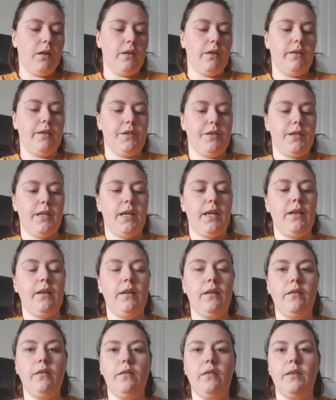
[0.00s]
There's
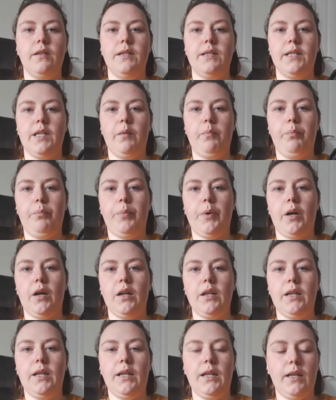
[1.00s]
then the zip
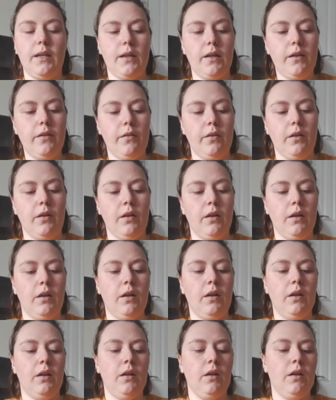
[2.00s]
part here.
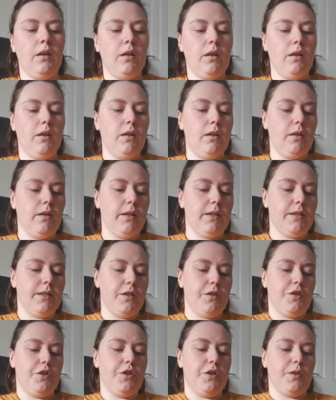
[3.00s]
This
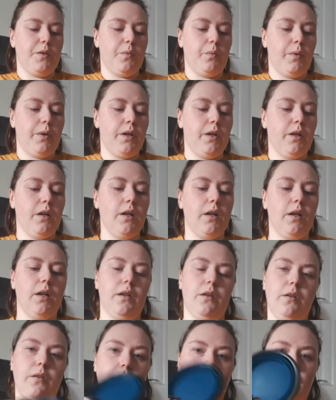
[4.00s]
is just where her
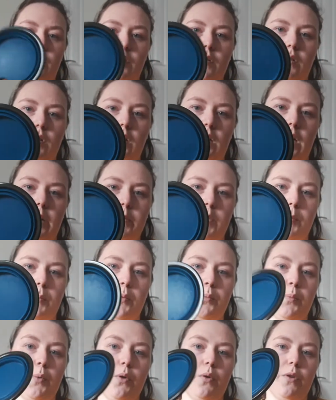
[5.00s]
collapsible
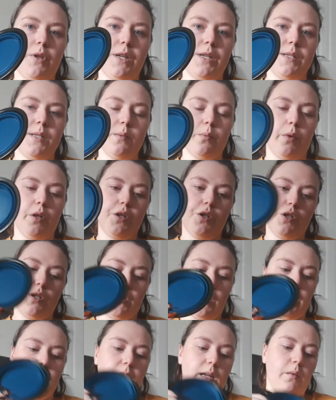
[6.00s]
bowl is, which
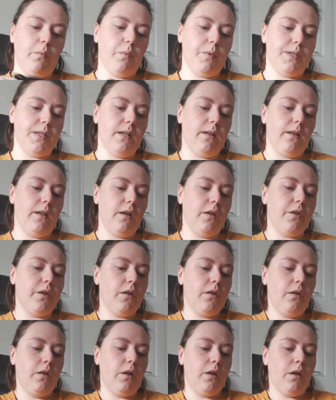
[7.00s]
again was in the other
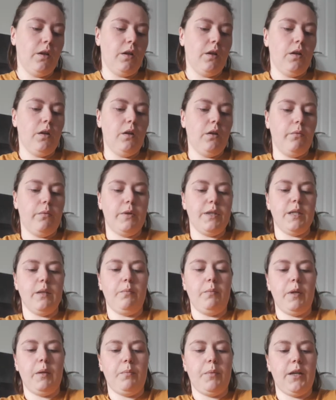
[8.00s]
What's In
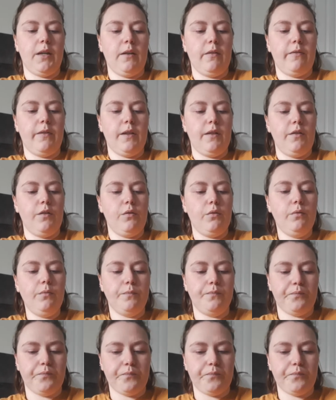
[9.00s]
My Bag video.